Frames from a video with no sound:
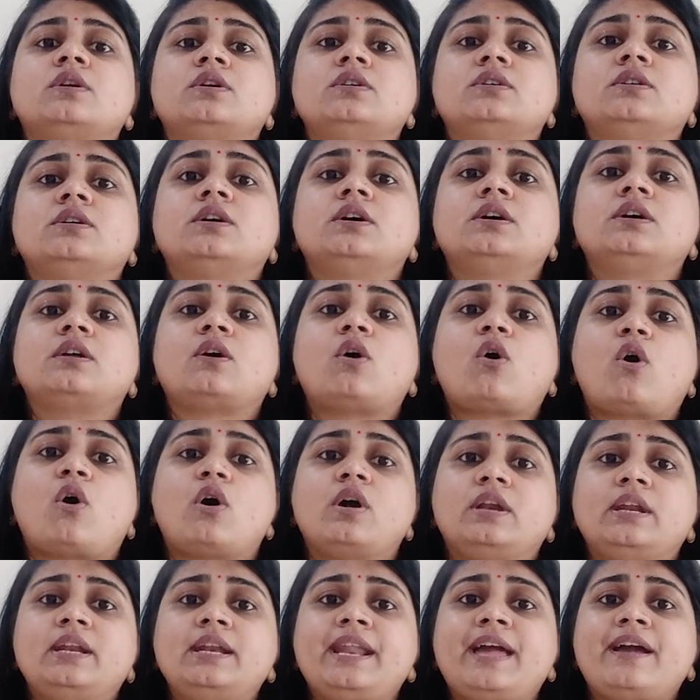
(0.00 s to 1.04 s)
hear
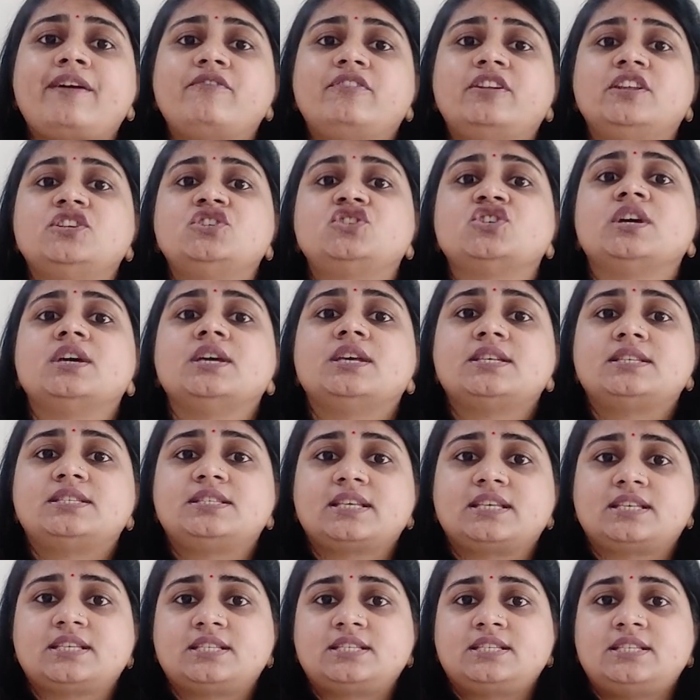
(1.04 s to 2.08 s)
on an average
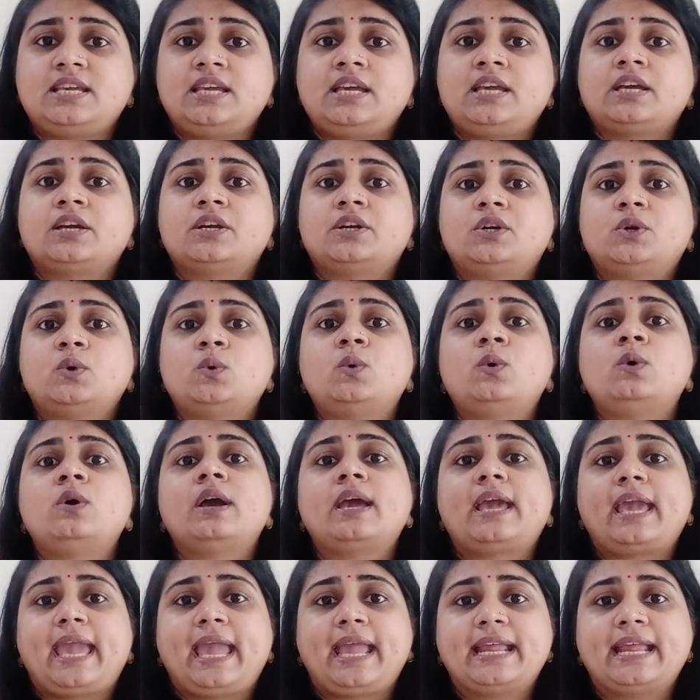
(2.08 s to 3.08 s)
60 to